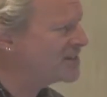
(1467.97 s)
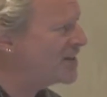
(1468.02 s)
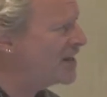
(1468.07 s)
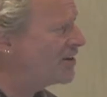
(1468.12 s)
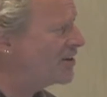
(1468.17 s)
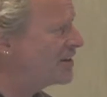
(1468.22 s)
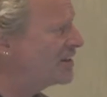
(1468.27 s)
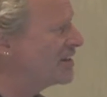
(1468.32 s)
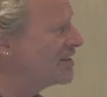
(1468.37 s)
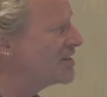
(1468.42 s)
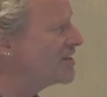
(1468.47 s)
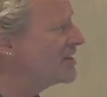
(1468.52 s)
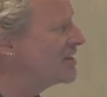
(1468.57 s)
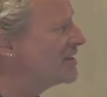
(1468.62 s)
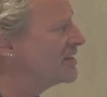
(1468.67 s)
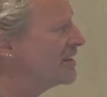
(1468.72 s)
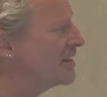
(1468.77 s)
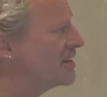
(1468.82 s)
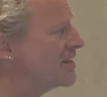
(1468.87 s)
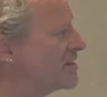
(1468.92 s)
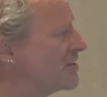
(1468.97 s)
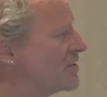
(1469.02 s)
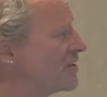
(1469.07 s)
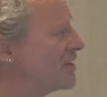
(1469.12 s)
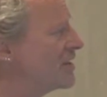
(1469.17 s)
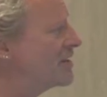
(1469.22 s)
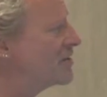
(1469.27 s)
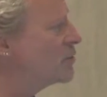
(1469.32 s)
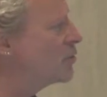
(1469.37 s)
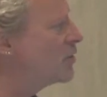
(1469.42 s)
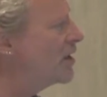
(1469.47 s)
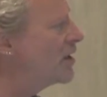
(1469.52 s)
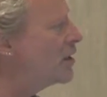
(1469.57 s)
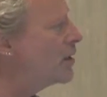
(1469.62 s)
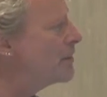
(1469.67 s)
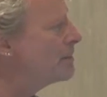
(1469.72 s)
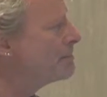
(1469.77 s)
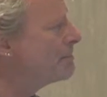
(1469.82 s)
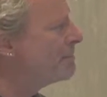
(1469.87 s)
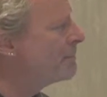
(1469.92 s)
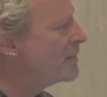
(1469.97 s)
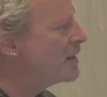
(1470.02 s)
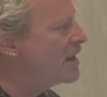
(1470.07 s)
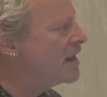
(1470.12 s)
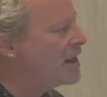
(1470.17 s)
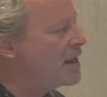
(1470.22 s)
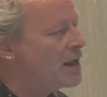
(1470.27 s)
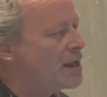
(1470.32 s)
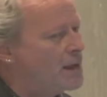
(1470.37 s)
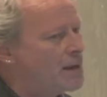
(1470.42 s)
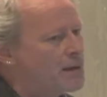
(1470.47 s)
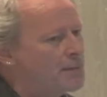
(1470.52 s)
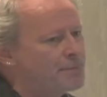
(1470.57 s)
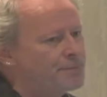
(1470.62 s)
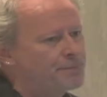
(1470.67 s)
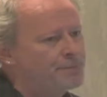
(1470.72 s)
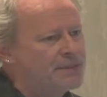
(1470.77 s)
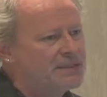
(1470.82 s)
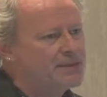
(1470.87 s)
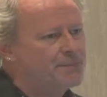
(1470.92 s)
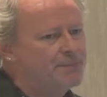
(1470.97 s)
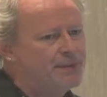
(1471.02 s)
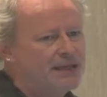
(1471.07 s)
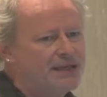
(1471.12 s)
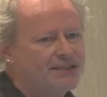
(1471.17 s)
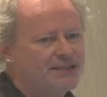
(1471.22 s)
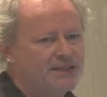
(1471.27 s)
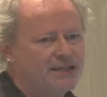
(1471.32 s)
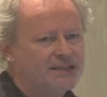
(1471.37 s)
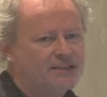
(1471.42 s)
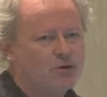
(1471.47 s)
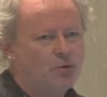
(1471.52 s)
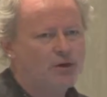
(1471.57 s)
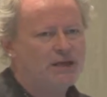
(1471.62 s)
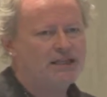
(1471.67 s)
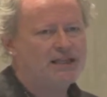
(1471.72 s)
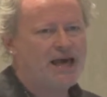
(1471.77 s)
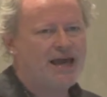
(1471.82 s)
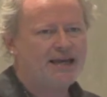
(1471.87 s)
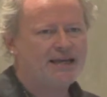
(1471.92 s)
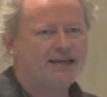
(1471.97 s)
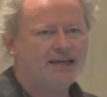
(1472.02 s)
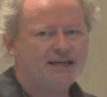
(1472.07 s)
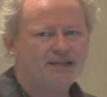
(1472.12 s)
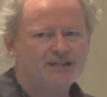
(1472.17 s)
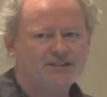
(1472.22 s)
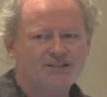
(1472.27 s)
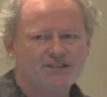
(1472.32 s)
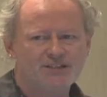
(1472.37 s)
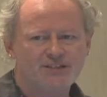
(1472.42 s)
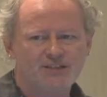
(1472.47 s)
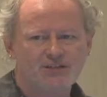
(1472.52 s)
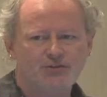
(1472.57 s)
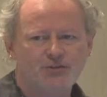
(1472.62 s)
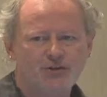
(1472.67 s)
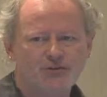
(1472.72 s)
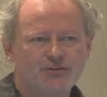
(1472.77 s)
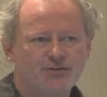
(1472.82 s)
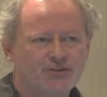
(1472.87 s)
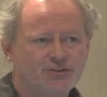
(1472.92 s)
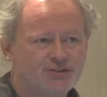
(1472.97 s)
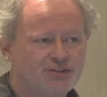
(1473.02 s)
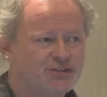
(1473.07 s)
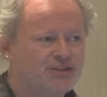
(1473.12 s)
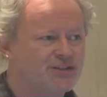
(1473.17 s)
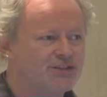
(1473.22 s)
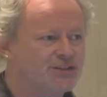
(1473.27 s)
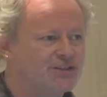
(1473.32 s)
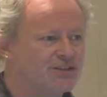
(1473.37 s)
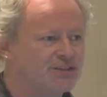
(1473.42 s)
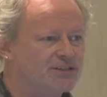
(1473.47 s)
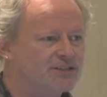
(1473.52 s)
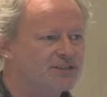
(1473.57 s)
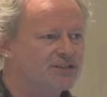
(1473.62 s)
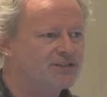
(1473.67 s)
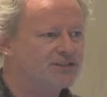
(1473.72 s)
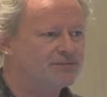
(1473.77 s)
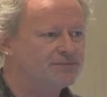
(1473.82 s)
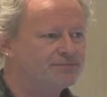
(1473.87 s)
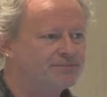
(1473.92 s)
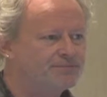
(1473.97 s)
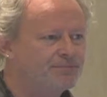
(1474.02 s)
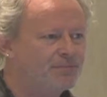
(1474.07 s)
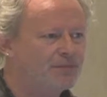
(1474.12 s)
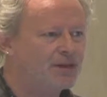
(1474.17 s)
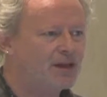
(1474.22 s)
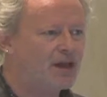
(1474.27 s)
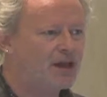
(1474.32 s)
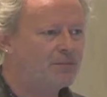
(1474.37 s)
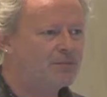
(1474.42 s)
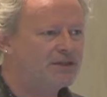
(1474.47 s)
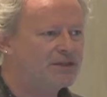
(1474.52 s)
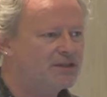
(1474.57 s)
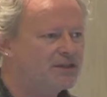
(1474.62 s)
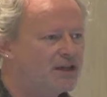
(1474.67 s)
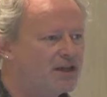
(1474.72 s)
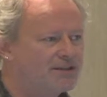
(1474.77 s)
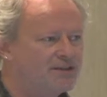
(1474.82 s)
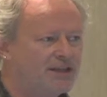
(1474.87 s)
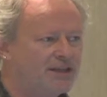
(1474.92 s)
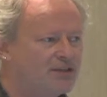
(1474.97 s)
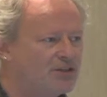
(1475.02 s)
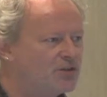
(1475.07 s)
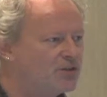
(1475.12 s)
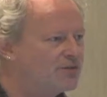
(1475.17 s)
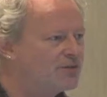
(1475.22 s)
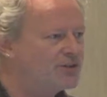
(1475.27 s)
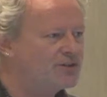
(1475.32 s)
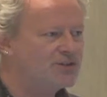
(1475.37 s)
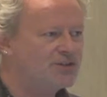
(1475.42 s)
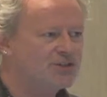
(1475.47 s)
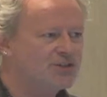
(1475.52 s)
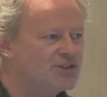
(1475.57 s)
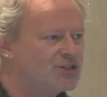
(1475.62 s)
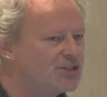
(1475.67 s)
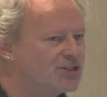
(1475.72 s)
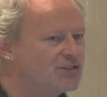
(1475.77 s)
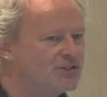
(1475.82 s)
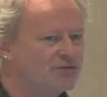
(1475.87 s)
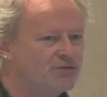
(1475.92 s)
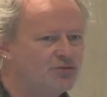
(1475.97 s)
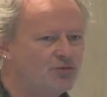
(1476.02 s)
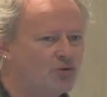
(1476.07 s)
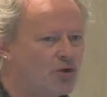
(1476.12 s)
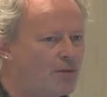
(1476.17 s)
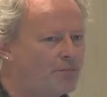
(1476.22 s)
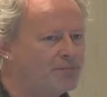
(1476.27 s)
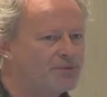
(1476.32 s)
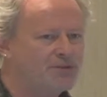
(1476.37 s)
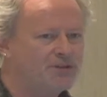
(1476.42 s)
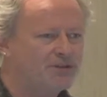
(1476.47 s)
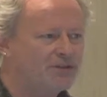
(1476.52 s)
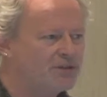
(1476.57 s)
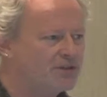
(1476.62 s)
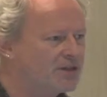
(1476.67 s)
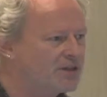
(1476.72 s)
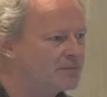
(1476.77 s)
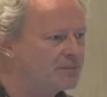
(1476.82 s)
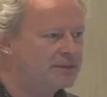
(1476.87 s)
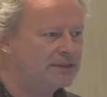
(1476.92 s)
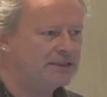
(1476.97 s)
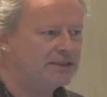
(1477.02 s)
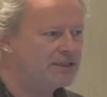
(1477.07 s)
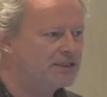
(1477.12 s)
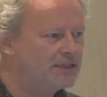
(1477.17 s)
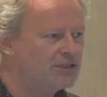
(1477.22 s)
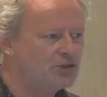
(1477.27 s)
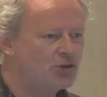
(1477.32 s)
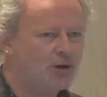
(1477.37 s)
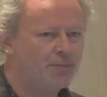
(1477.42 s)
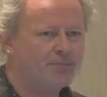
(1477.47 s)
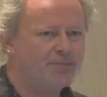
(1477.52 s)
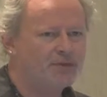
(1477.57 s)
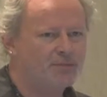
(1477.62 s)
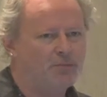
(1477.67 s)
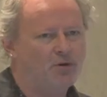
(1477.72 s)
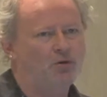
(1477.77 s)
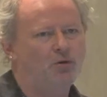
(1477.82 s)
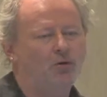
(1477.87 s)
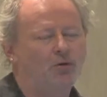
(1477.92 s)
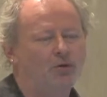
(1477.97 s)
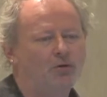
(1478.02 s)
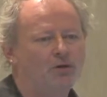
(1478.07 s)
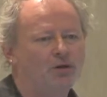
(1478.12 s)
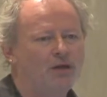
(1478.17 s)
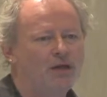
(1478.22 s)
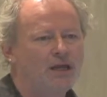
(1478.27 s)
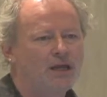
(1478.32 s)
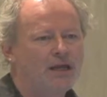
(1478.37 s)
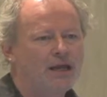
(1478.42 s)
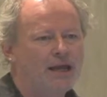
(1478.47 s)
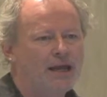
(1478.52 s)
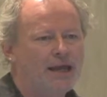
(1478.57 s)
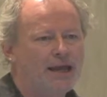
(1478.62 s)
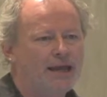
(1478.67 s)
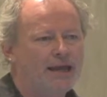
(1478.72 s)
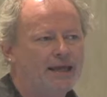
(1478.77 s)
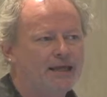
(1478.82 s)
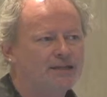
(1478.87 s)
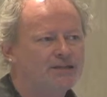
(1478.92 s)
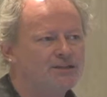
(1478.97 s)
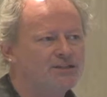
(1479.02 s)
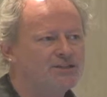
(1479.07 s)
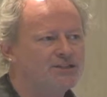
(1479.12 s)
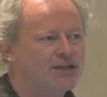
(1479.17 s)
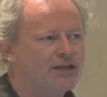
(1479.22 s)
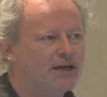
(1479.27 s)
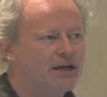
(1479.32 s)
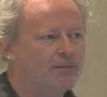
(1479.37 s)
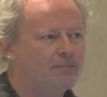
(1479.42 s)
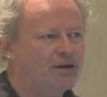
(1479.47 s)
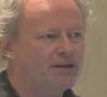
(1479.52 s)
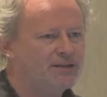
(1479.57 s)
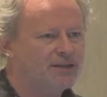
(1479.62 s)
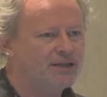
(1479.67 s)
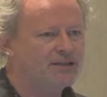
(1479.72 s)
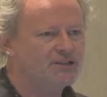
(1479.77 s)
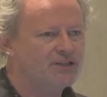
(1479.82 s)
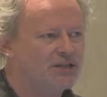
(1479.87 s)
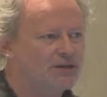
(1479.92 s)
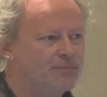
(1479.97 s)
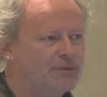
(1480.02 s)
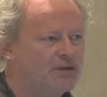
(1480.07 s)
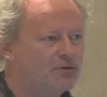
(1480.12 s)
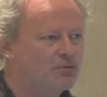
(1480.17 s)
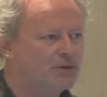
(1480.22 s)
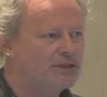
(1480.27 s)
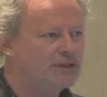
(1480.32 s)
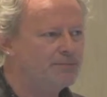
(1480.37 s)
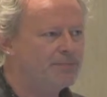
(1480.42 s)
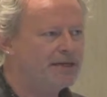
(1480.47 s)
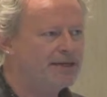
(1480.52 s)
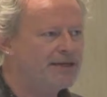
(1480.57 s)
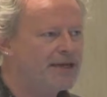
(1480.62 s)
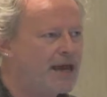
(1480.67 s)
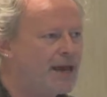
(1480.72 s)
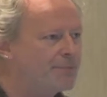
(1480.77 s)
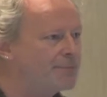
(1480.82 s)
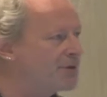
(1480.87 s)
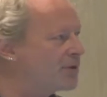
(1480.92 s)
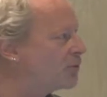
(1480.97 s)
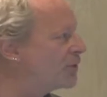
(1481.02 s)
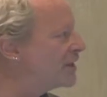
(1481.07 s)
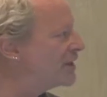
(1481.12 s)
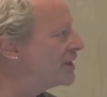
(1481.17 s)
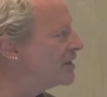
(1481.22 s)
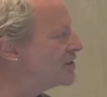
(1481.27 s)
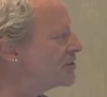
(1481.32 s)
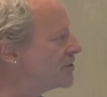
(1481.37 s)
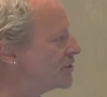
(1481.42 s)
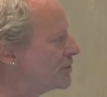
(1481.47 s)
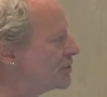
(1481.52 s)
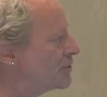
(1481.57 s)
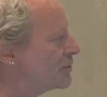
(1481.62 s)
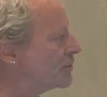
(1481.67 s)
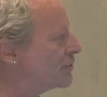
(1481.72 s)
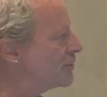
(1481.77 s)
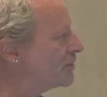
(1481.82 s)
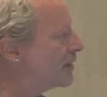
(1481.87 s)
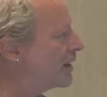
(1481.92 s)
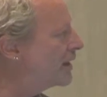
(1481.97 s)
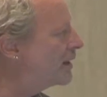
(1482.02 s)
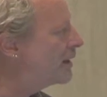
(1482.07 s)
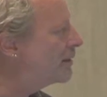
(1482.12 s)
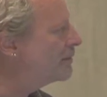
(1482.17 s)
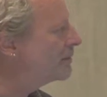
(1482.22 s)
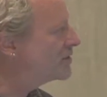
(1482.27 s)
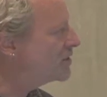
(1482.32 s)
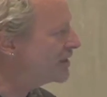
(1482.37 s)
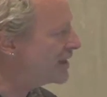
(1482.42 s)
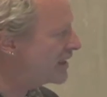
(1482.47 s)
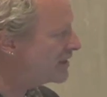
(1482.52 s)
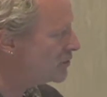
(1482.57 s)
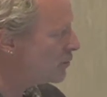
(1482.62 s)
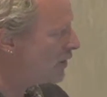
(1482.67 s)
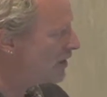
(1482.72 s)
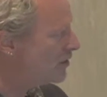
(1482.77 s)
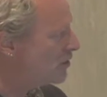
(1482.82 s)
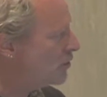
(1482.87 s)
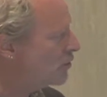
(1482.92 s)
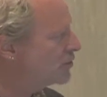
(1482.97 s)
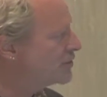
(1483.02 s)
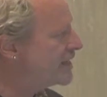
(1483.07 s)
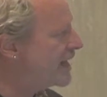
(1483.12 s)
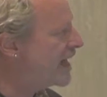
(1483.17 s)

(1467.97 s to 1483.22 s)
calculus is as well. But the big thing that we're lacking is this intro to statistics. I mean, I think universities just have completely dropped the ball. And I think it's going to be a really big gap that we need to, so that's one call to